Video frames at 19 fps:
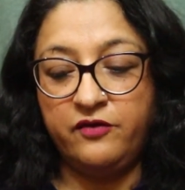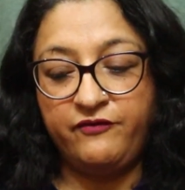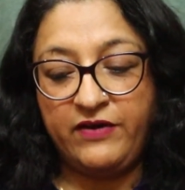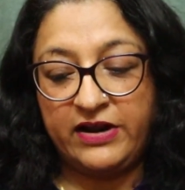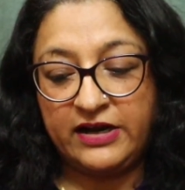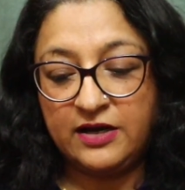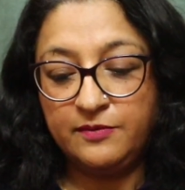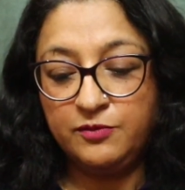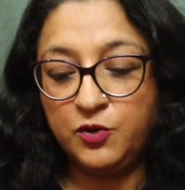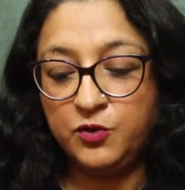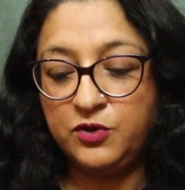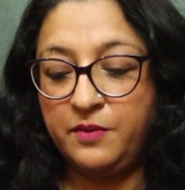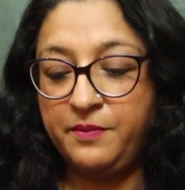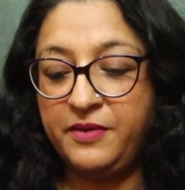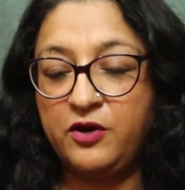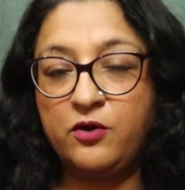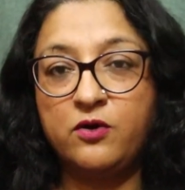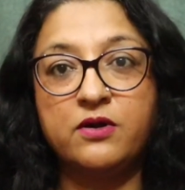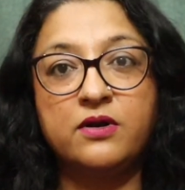Welcome to the
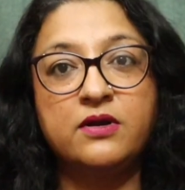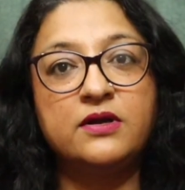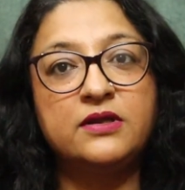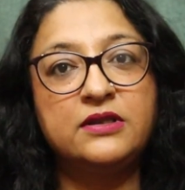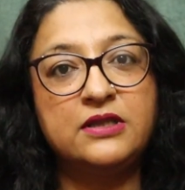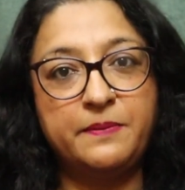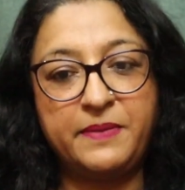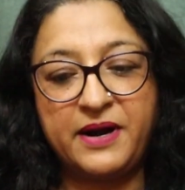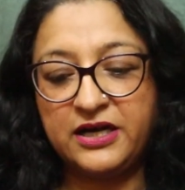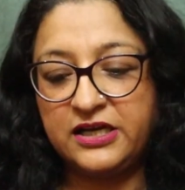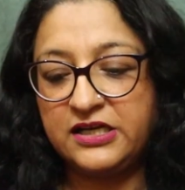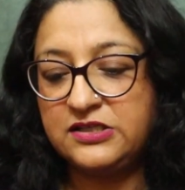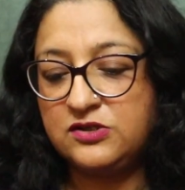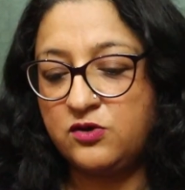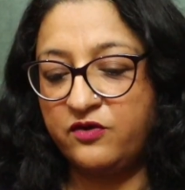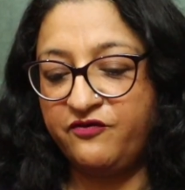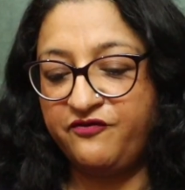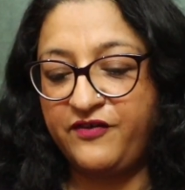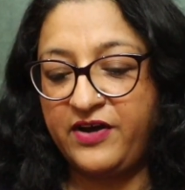manor. The party is
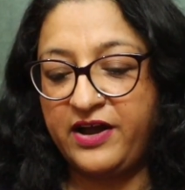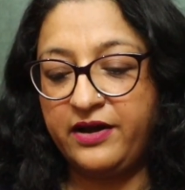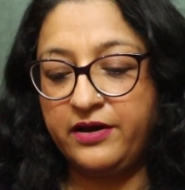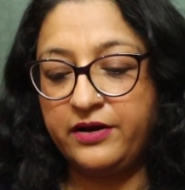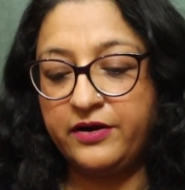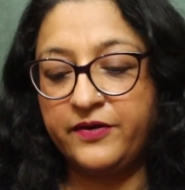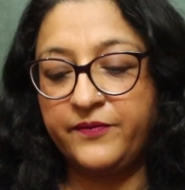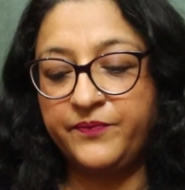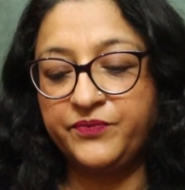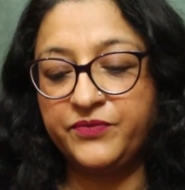on fire.